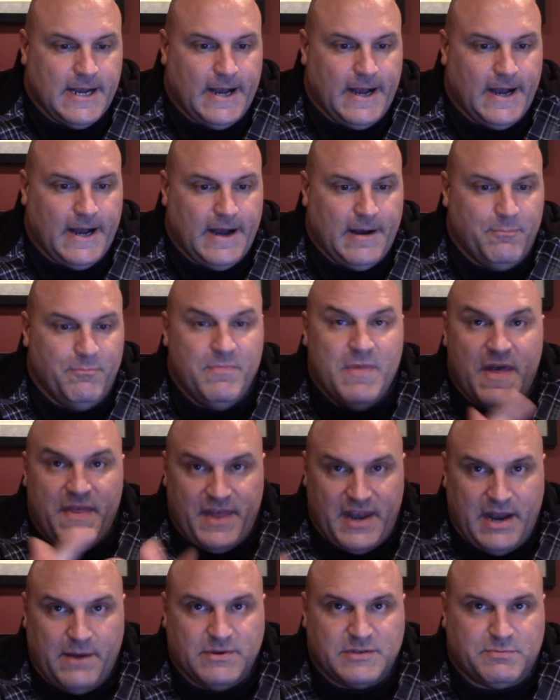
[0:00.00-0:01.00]
And
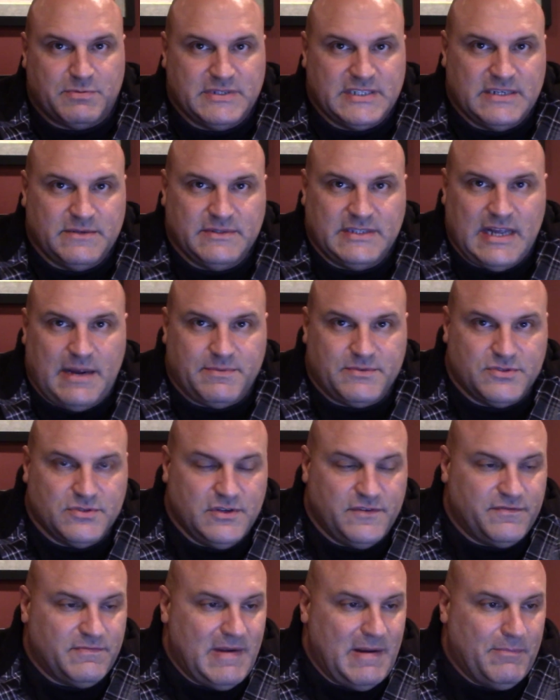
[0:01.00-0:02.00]
then I was presented with the
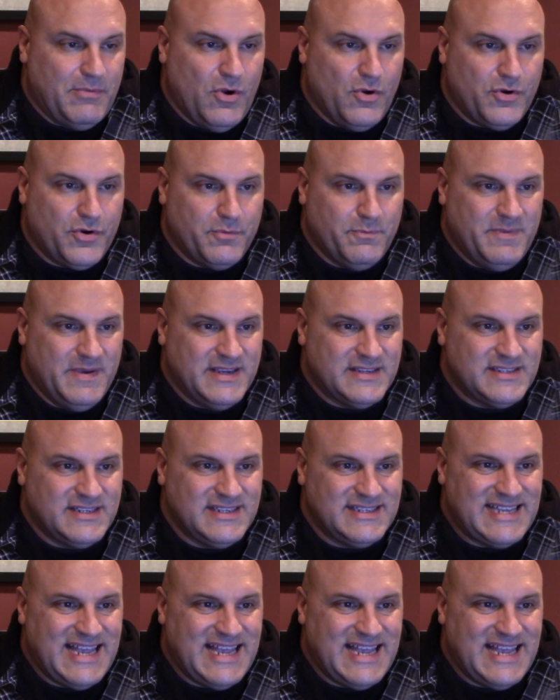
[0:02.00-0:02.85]
opportunity for my broker business.